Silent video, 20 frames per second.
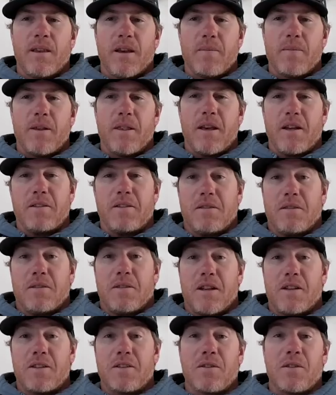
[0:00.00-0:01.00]
I mean that's
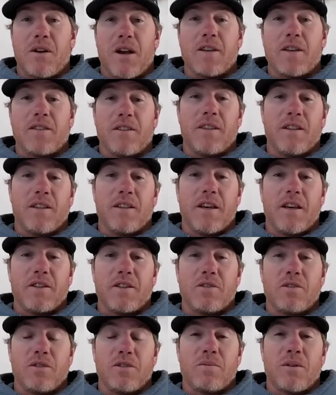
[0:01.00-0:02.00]
that's crazy that
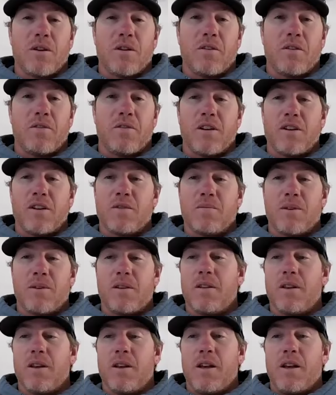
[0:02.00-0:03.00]
that's your smaller fish. But
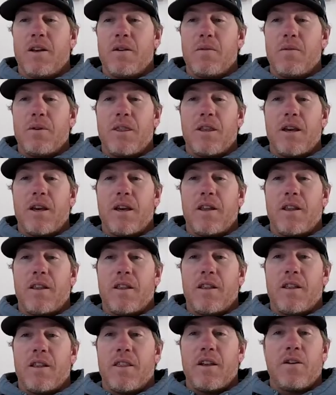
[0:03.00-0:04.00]
when they
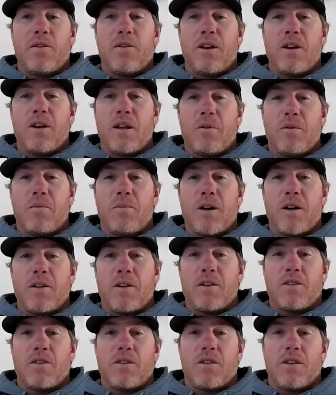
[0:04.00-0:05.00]
they don't nibble
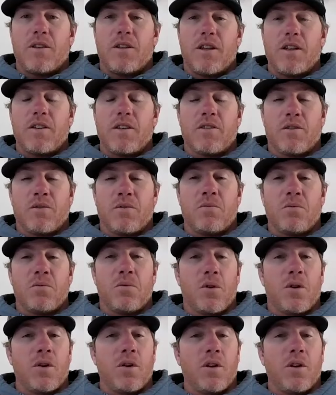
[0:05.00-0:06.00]
much unless they're
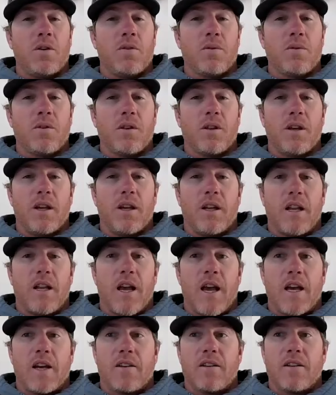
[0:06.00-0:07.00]
really really
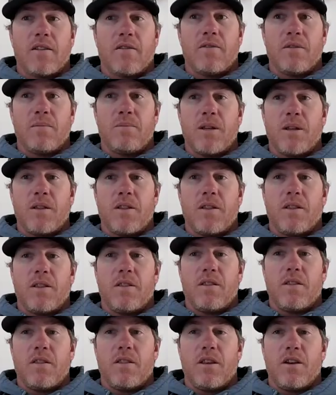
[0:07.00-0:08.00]
inactive, but
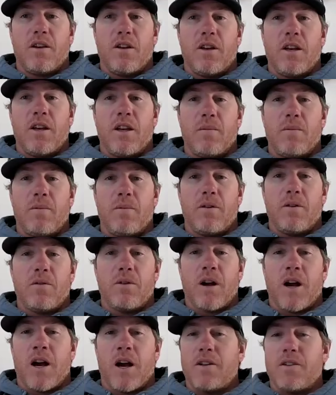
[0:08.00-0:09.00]
they'll hit a, a
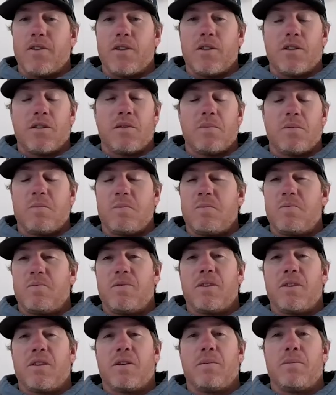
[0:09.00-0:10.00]
rod and just
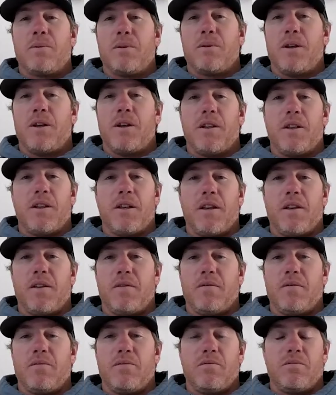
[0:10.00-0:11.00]

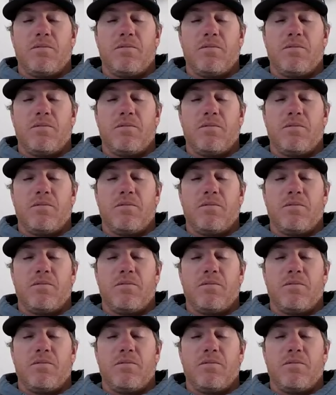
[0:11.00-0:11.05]
completely